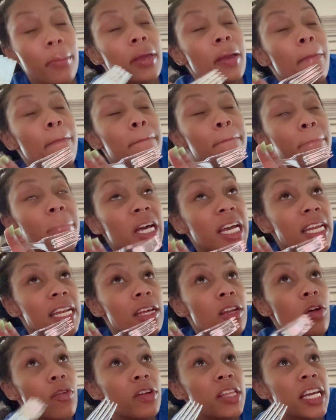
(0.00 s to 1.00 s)
be booking
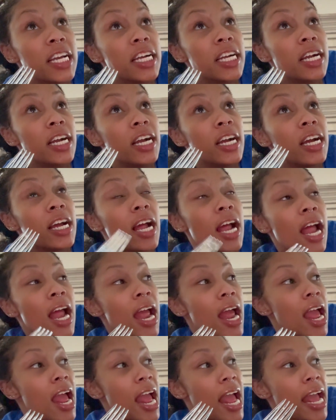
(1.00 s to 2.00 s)
it over there.
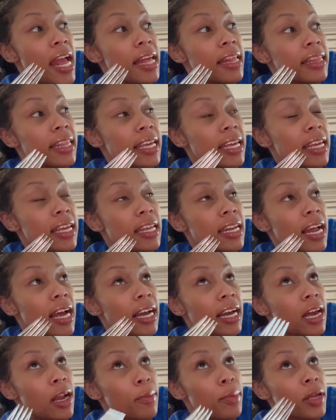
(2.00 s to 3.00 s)
And then I
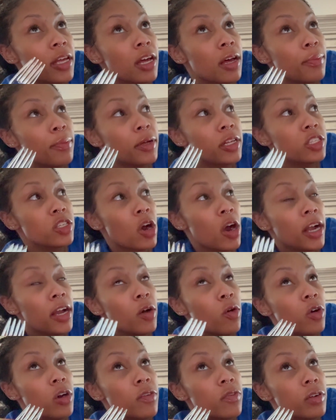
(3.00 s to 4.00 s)
gotta pick up a Target
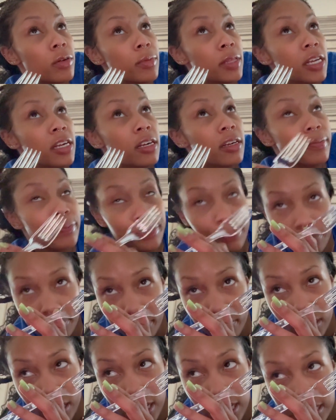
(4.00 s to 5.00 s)
order from there
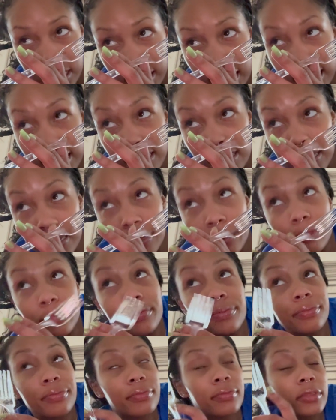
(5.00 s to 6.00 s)
because I got them
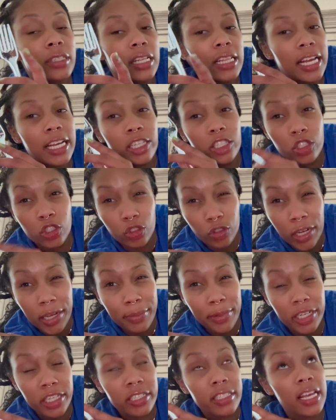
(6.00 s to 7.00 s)
like
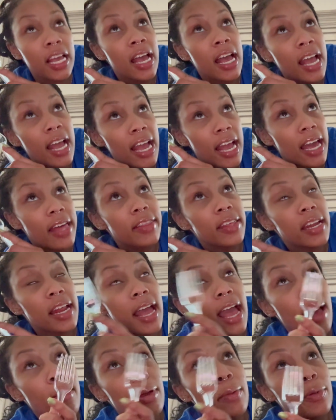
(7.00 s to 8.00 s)
streamers and then a
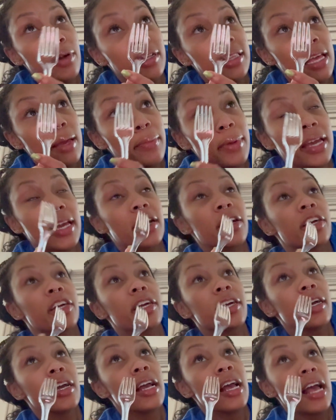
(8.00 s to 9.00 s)
happy birthday
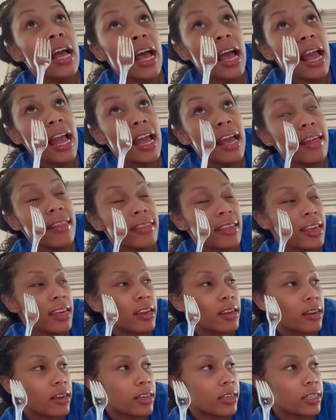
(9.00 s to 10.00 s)
banner. And
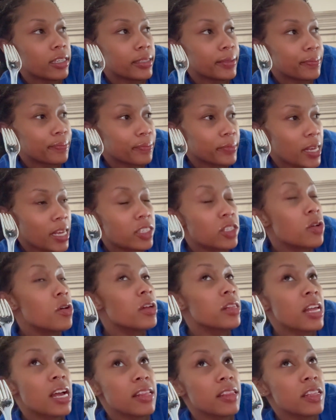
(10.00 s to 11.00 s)
then um, I saw
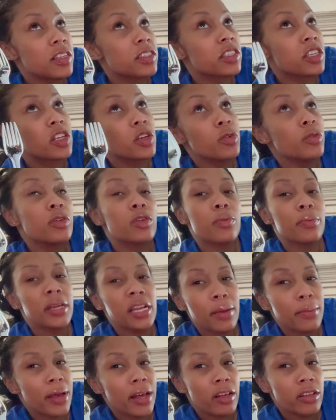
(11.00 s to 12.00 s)
online this cute little
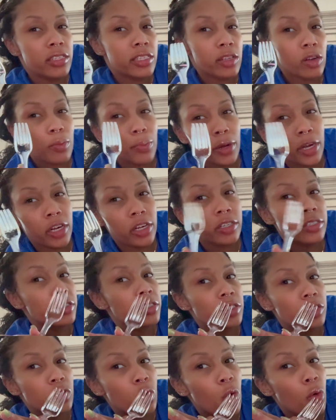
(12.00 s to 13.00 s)
Minnie Mouse little
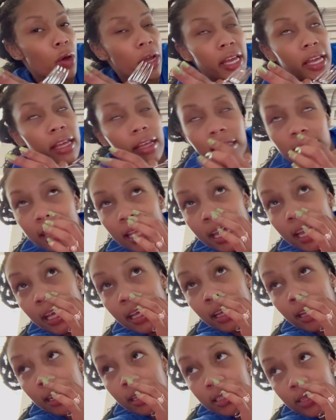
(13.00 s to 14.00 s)
purse toy
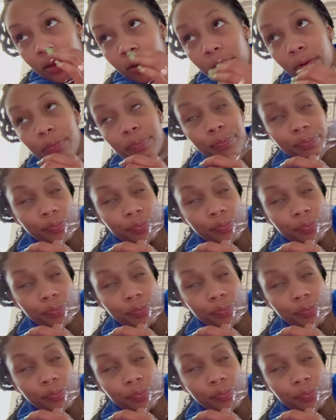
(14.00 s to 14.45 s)
thing. So